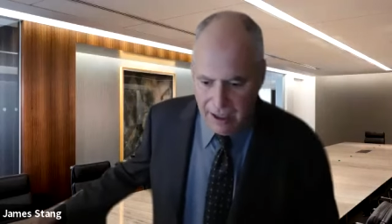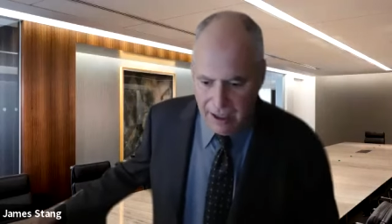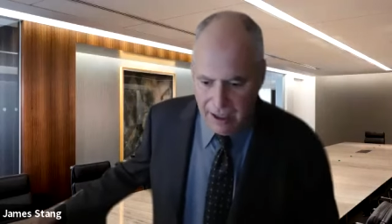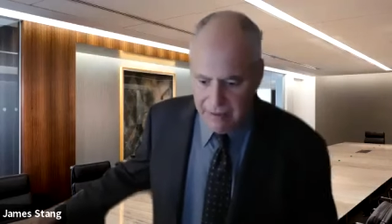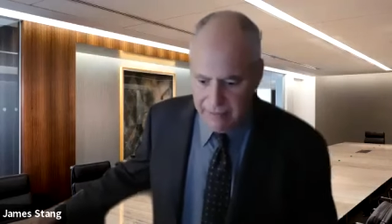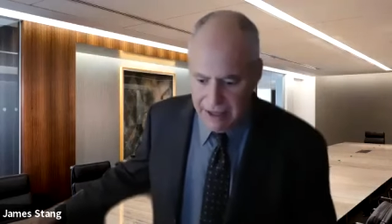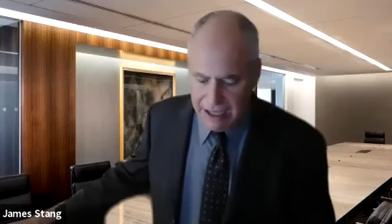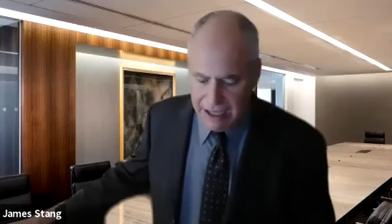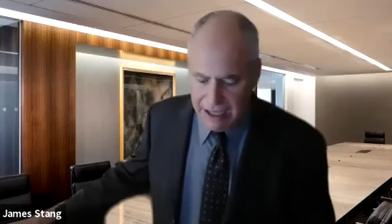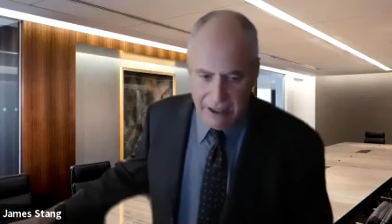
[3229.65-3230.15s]

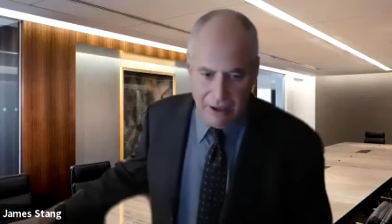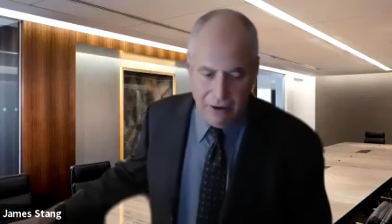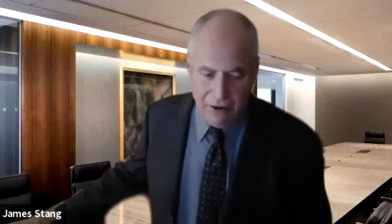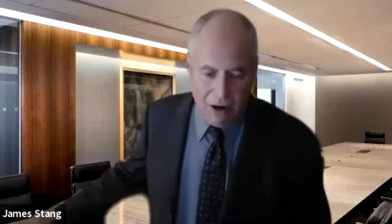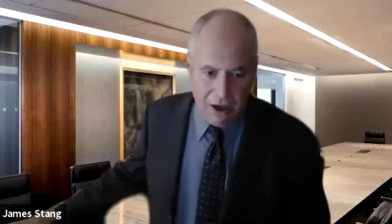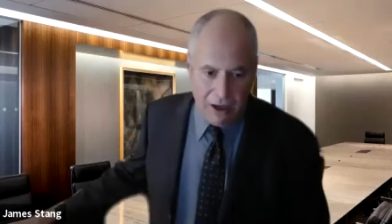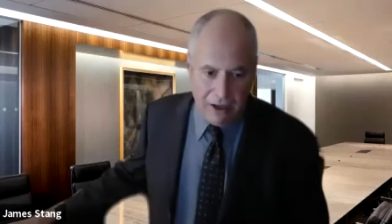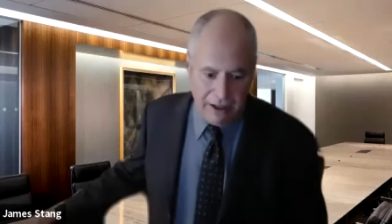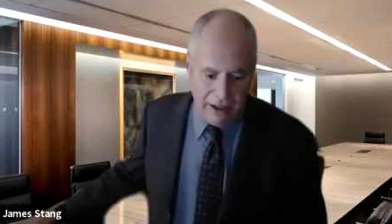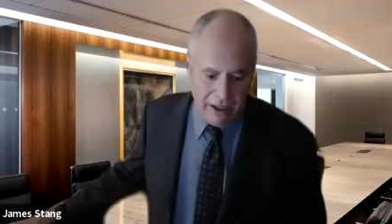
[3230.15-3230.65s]
that
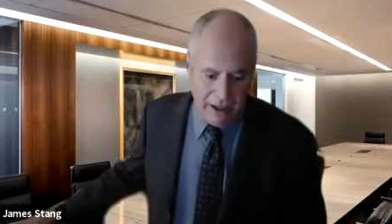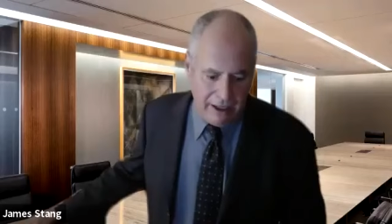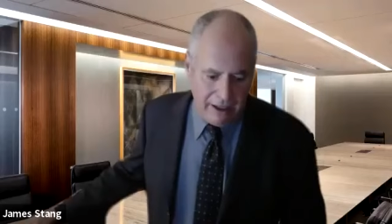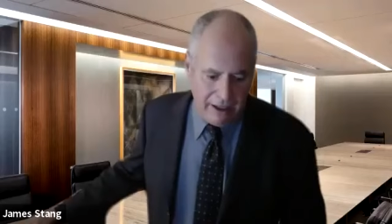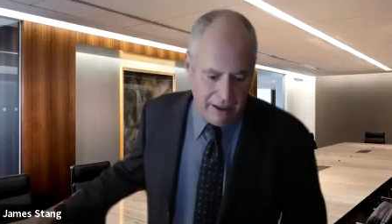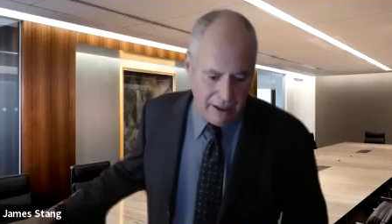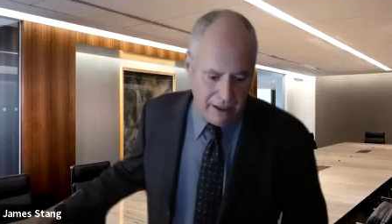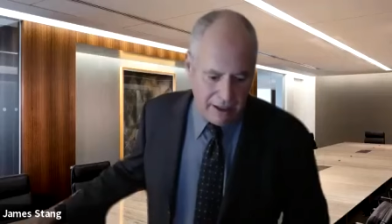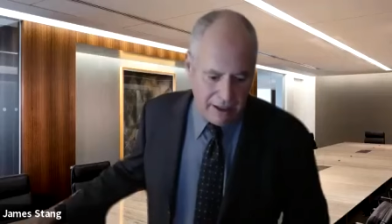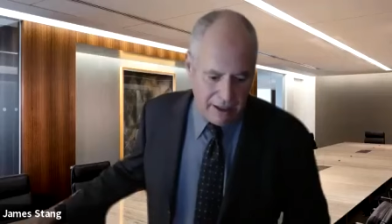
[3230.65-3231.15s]

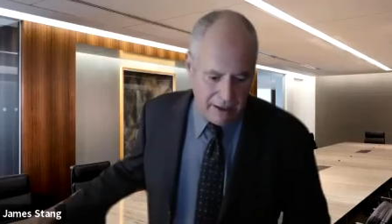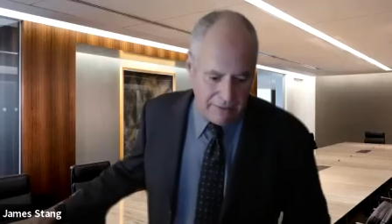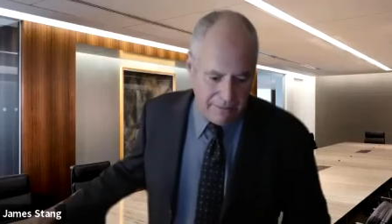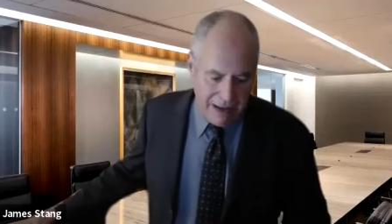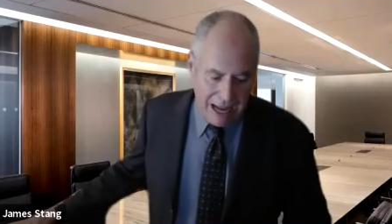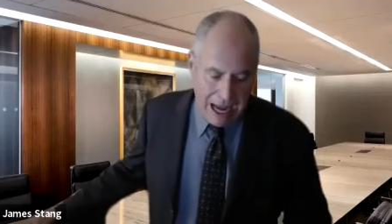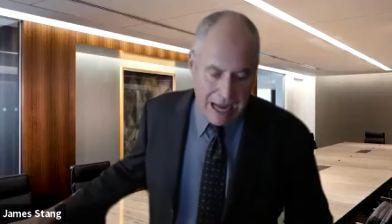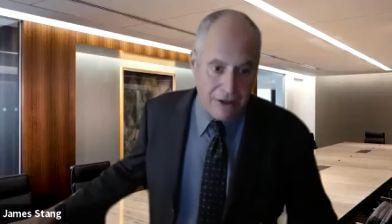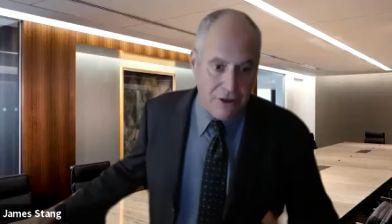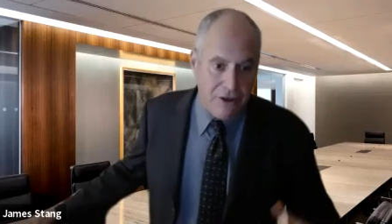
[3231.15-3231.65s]
the
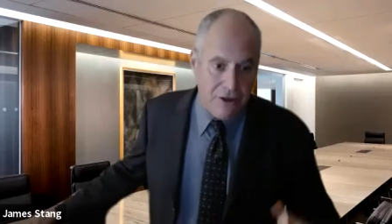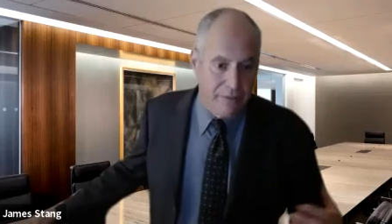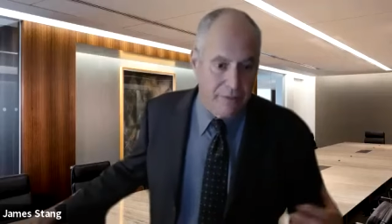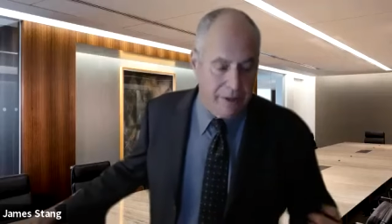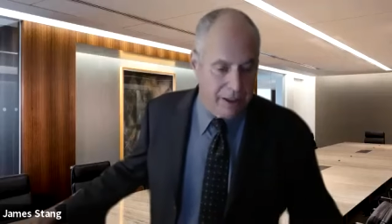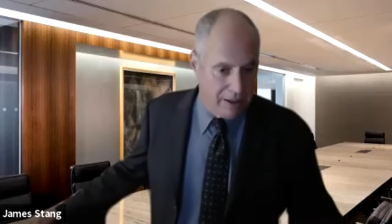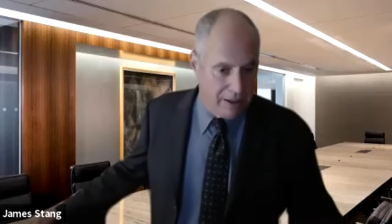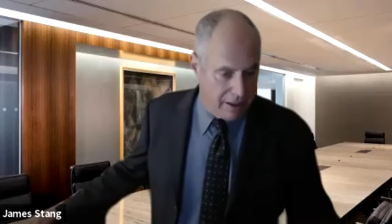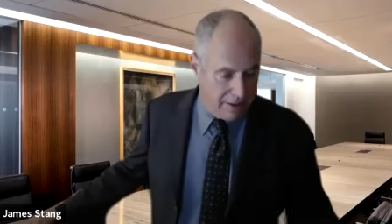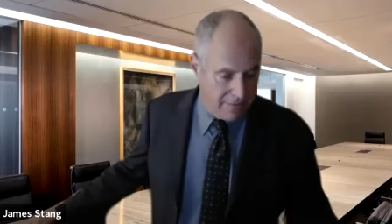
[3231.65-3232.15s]

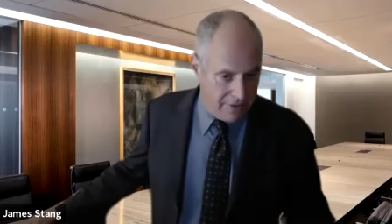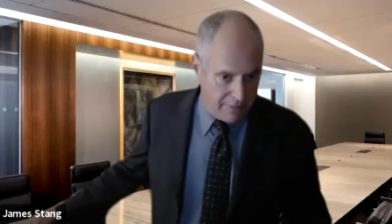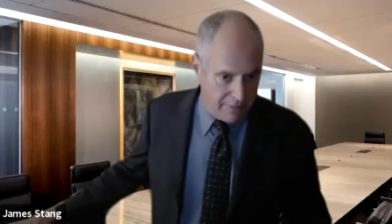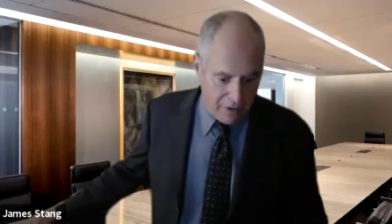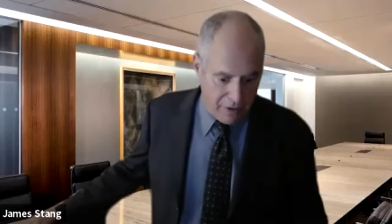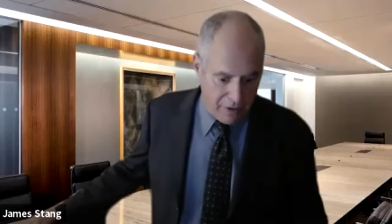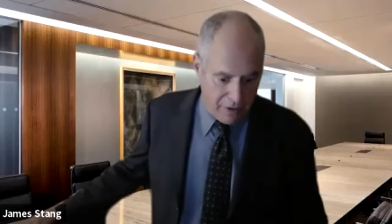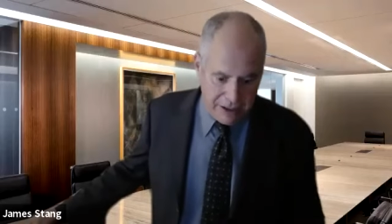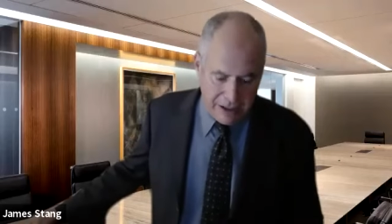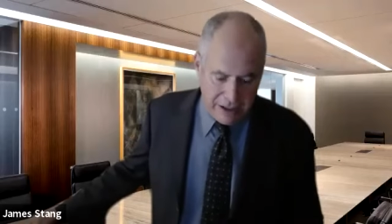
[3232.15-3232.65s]
management of
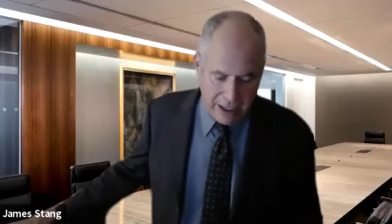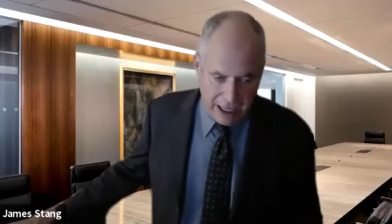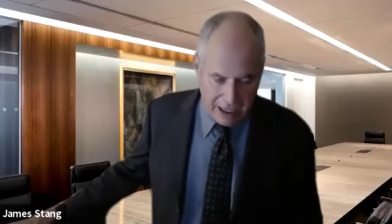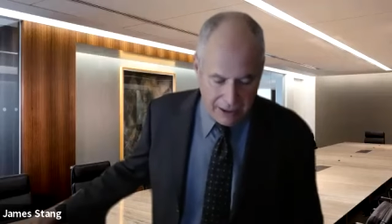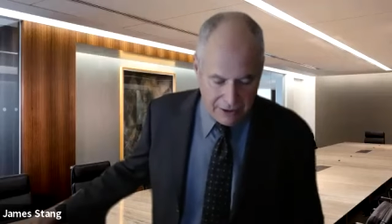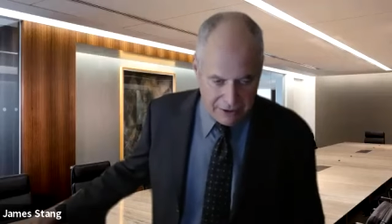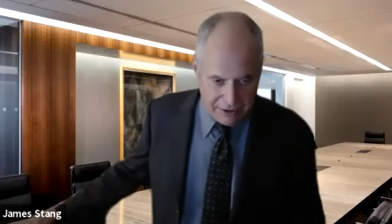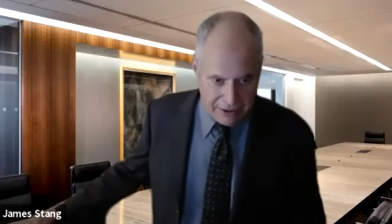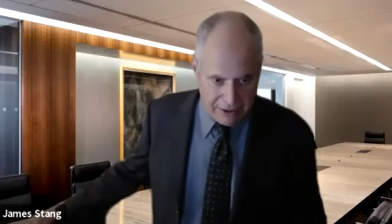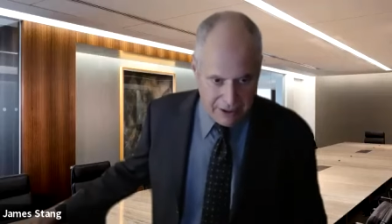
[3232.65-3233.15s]
the Boy
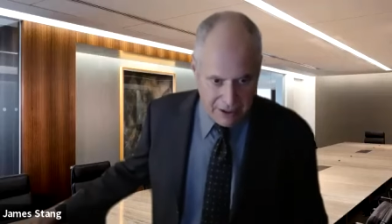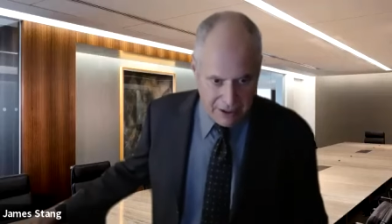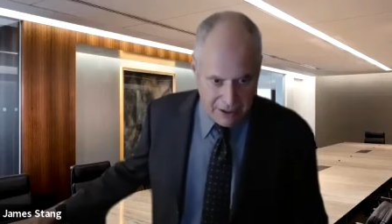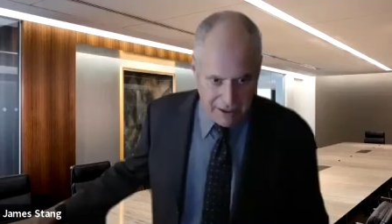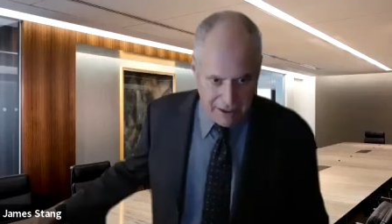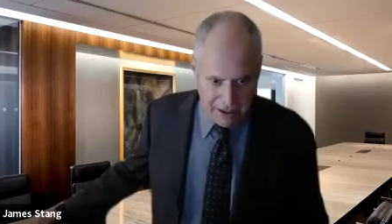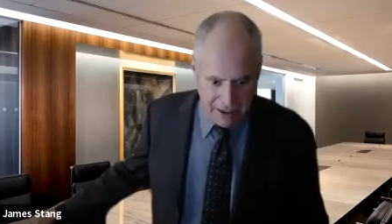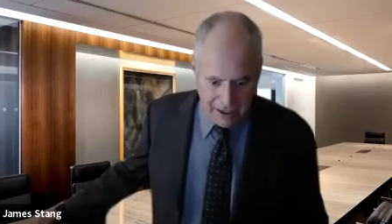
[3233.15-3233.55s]
Scouts